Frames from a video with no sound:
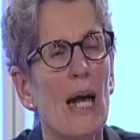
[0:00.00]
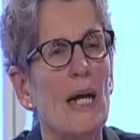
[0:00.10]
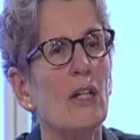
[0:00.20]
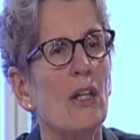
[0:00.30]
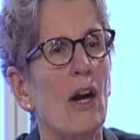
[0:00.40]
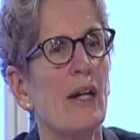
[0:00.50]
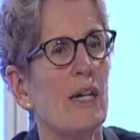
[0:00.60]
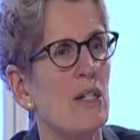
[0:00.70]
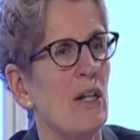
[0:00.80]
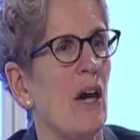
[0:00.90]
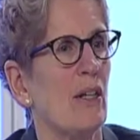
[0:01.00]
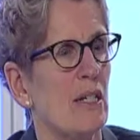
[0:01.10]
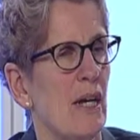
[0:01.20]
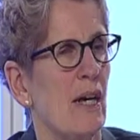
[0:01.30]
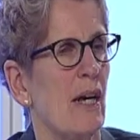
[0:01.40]
Ed Clark has
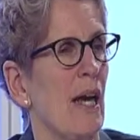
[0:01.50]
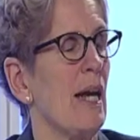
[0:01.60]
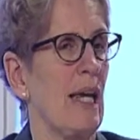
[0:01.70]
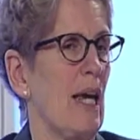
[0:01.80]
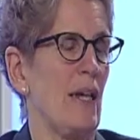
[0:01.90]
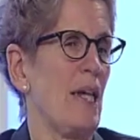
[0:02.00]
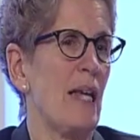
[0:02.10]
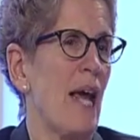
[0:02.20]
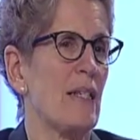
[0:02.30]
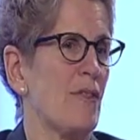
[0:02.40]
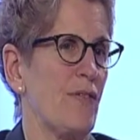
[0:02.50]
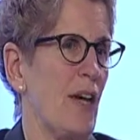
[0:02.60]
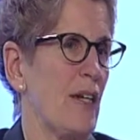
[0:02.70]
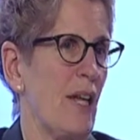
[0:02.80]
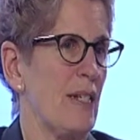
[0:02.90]
talked, uh, and again, he hasn't
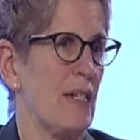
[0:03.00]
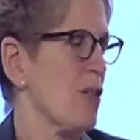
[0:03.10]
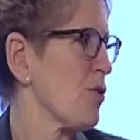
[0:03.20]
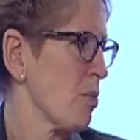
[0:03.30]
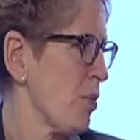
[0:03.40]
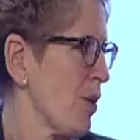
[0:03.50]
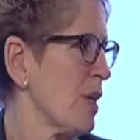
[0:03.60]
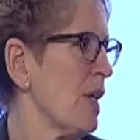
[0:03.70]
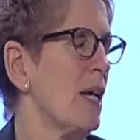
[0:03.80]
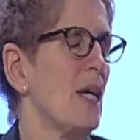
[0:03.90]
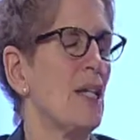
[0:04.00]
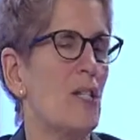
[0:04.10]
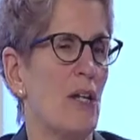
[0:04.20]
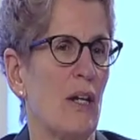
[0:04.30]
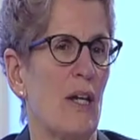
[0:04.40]
finalized his report. He's
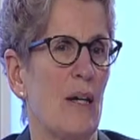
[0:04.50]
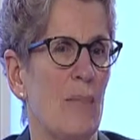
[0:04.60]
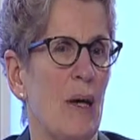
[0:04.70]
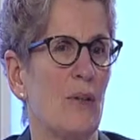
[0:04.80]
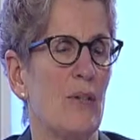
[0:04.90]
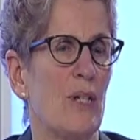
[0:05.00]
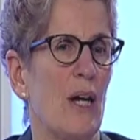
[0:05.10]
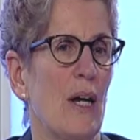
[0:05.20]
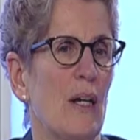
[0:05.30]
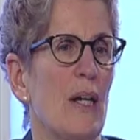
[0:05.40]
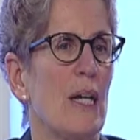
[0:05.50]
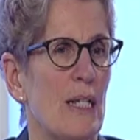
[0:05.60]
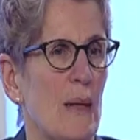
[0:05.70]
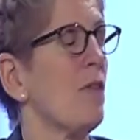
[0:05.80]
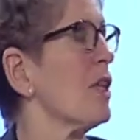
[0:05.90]
talking about uh,
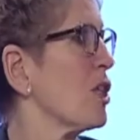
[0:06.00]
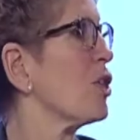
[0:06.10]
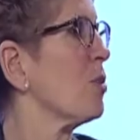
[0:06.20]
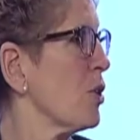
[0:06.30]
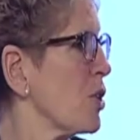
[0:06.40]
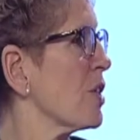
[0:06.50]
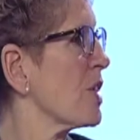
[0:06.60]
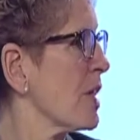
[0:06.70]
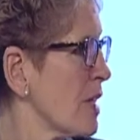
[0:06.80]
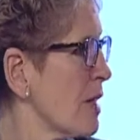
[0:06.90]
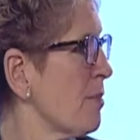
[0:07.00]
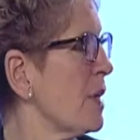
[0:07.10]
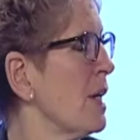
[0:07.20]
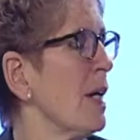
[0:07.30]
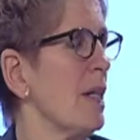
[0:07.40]
some of the distribution system
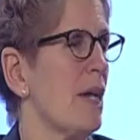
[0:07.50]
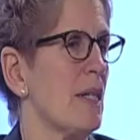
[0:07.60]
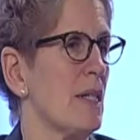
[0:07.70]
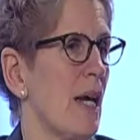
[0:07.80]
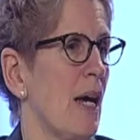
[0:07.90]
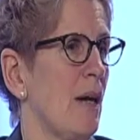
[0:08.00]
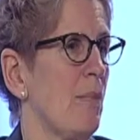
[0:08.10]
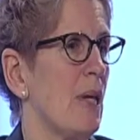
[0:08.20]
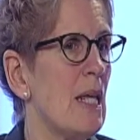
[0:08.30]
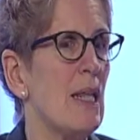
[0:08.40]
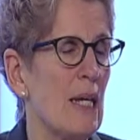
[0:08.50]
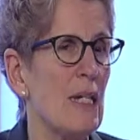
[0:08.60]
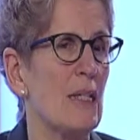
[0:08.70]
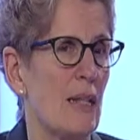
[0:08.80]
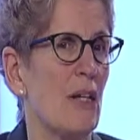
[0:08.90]
that um, he
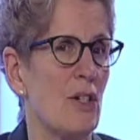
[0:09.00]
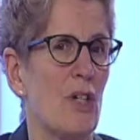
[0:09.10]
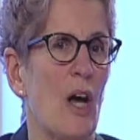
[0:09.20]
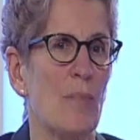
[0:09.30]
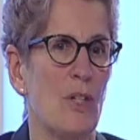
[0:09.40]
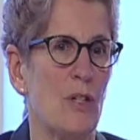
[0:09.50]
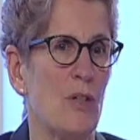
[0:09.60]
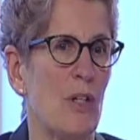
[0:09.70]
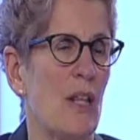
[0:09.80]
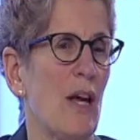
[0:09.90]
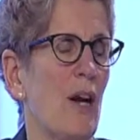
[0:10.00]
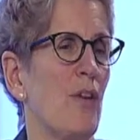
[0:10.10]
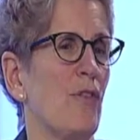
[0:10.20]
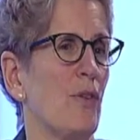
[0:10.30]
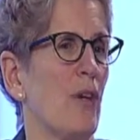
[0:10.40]
thinks that there's an opportunity
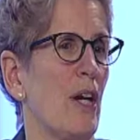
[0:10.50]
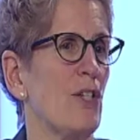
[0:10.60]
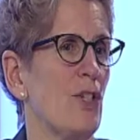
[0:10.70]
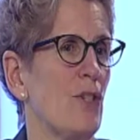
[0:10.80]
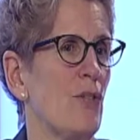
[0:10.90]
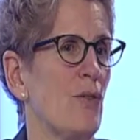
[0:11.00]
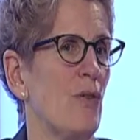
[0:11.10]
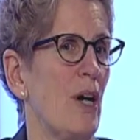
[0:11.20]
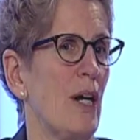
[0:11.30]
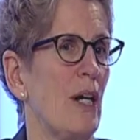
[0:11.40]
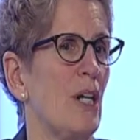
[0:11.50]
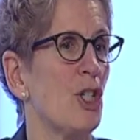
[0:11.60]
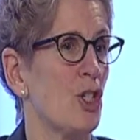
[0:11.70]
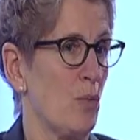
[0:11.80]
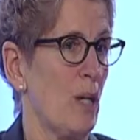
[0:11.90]
there for us to, uh,
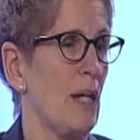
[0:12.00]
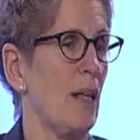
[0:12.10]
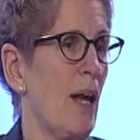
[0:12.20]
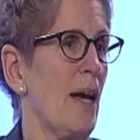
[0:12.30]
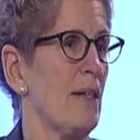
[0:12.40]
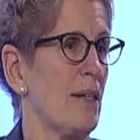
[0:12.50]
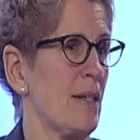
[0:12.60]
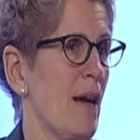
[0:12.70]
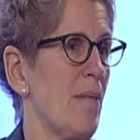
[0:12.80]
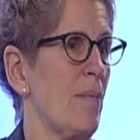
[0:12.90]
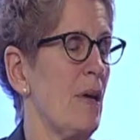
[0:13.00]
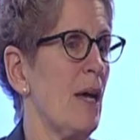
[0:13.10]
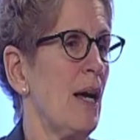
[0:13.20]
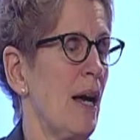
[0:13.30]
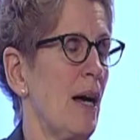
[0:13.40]
to realize some,
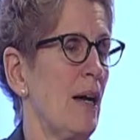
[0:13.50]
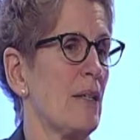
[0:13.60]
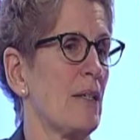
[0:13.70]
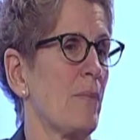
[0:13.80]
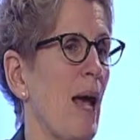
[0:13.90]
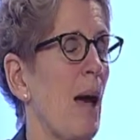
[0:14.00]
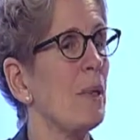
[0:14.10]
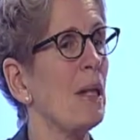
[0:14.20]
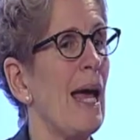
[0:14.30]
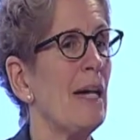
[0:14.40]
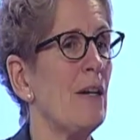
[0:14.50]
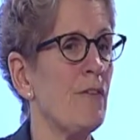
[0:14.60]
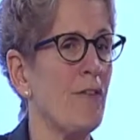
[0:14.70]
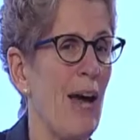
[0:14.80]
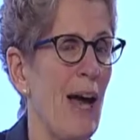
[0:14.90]
uh, some capital. And in
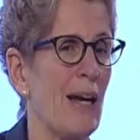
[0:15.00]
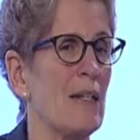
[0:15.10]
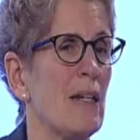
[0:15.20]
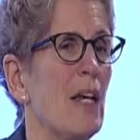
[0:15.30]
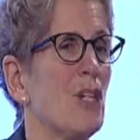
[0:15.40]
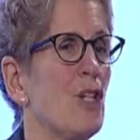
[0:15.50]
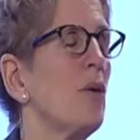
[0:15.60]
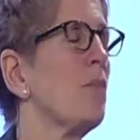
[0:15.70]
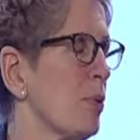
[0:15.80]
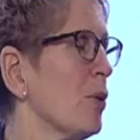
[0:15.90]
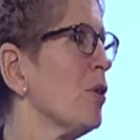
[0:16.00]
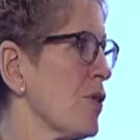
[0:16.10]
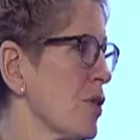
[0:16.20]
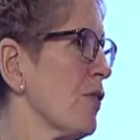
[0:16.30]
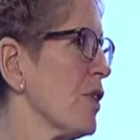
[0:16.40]
fact, to improve
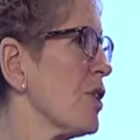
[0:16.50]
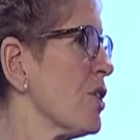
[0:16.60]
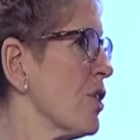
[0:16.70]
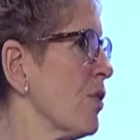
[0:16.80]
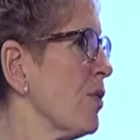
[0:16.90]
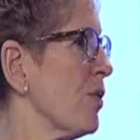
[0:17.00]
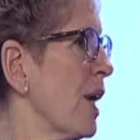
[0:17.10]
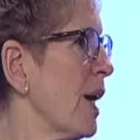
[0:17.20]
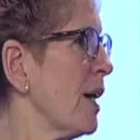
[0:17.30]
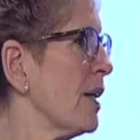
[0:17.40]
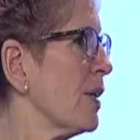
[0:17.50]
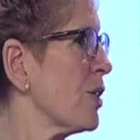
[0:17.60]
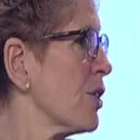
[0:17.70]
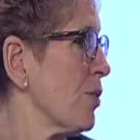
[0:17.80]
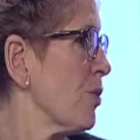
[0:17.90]
service to, uh,
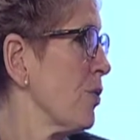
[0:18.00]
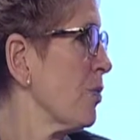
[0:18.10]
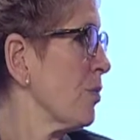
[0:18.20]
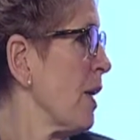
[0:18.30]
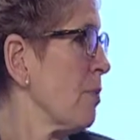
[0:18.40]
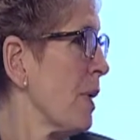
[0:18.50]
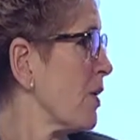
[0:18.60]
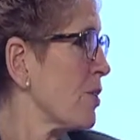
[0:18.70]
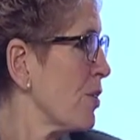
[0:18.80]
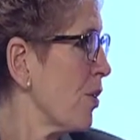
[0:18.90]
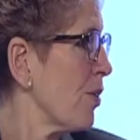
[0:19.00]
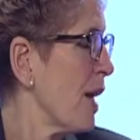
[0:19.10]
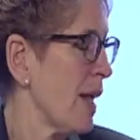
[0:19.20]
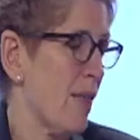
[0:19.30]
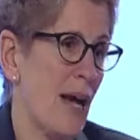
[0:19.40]
to ratepayers, you know?
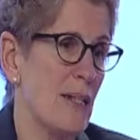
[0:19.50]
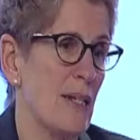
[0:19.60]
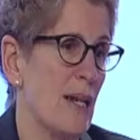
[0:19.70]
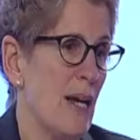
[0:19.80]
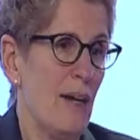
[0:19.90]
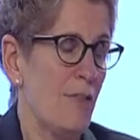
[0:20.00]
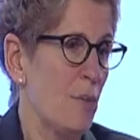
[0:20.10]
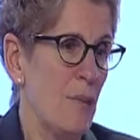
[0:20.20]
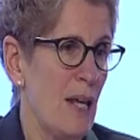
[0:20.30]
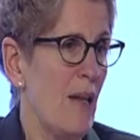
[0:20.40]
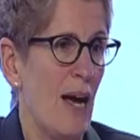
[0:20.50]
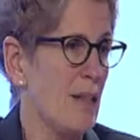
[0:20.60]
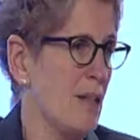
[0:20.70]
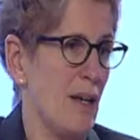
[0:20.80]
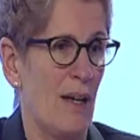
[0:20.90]
And that's, for me,
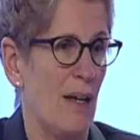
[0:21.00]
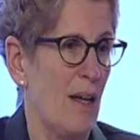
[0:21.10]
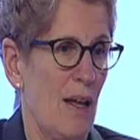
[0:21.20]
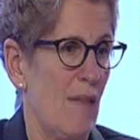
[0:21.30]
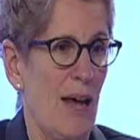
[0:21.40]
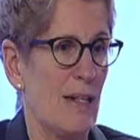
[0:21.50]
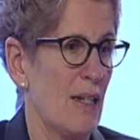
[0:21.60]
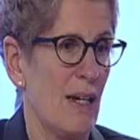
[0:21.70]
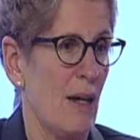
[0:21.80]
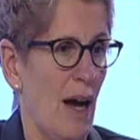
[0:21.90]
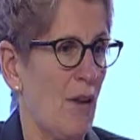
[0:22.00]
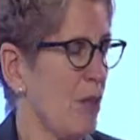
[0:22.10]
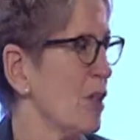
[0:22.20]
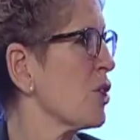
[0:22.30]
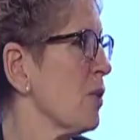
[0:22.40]
that's, a, that's a, a
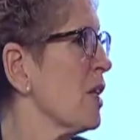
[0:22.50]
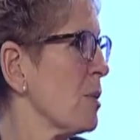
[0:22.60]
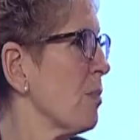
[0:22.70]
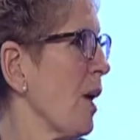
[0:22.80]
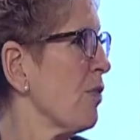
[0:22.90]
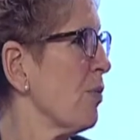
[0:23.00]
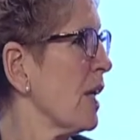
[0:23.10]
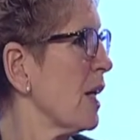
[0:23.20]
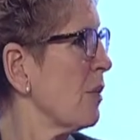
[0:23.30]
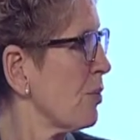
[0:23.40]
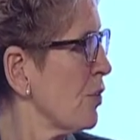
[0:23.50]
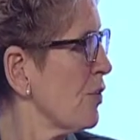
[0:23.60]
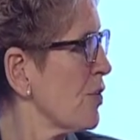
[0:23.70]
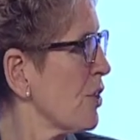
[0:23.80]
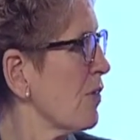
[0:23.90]
real sweet spot. If we can
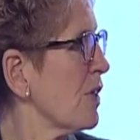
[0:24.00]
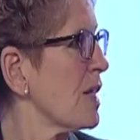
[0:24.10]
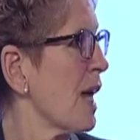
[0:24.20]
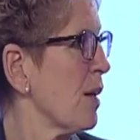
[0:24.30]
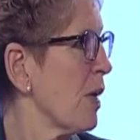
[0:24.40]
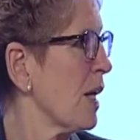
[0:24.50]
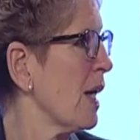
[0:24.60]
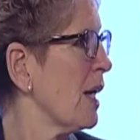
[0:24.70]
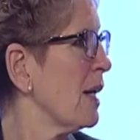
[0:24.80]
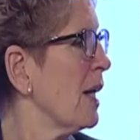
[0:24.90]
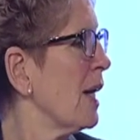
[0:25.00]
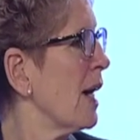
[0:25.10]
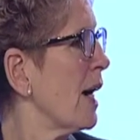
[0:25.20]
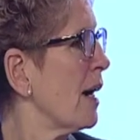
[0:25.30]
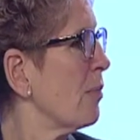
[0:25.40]
improve service and we can
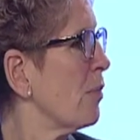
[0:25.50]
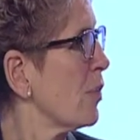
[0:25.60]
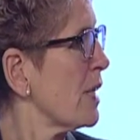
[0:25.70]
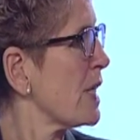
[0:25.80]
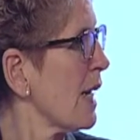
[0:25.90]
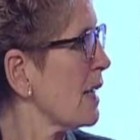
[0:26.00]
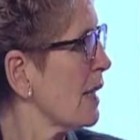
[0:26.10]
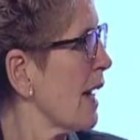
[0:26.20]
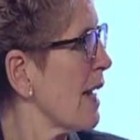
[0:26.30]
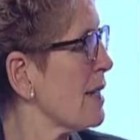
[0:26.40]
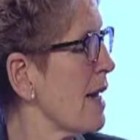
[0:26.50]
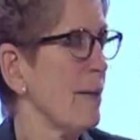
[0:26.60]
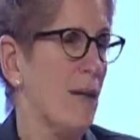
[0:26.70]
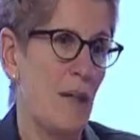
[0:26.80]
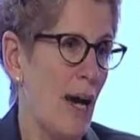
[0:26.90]
um, recycle an
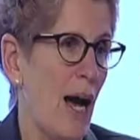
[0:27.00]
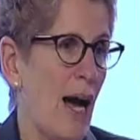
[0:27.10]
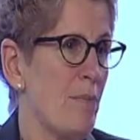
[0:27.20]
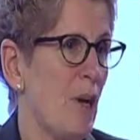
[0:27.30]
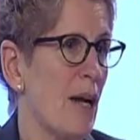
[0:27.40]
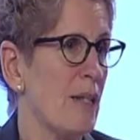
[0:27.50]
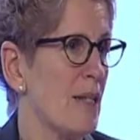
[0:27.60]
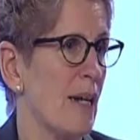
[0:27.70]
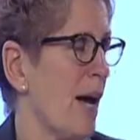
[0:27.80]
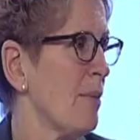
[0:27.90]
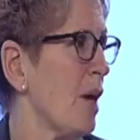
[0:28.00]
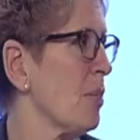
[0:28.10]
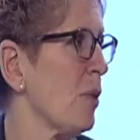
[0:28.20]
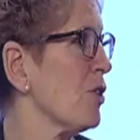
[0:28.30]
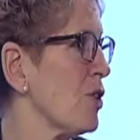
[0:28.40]
asset, I'm not, uh, I'm not
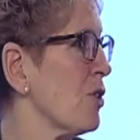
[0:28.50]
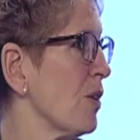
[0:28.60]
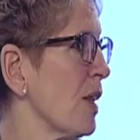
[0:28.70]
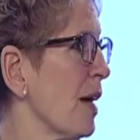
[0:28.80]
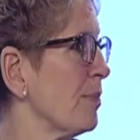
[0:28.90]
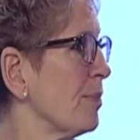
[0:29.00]
opposed to doing that.